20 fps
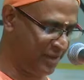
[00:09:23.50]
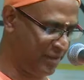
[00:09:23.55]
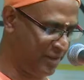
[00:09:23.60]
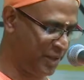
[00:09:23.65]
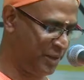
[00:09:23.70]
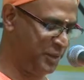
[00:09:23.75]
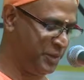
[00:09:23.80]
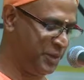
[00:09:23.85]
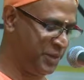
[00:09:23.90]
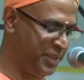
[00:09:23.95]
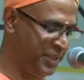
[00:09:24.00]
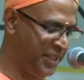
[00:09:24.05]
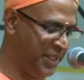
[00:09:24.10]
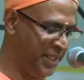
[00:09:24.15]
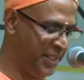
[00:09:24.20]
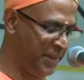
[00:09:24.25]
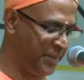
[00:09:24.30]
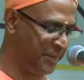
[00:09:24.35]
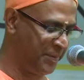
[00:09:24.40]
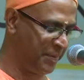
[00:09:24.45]
Vavu
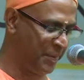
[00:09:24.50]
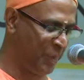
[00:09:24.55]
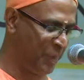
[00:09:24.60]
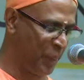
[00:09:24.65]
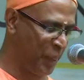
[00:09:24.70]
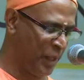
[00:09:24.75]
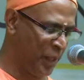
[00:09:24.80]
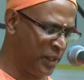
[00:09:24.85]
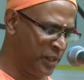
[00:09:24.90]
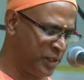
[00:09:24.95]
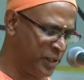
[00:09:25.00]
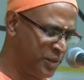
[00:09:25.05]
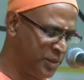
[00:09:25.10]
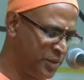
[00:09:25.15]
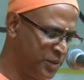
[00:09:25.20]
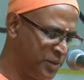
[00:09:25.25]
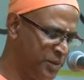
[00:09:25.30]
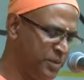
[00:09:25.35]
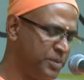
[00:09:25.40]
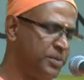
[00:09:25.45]
C.
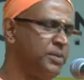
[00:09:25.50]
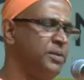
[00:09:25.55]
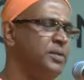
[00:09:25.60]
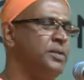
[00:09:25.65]
So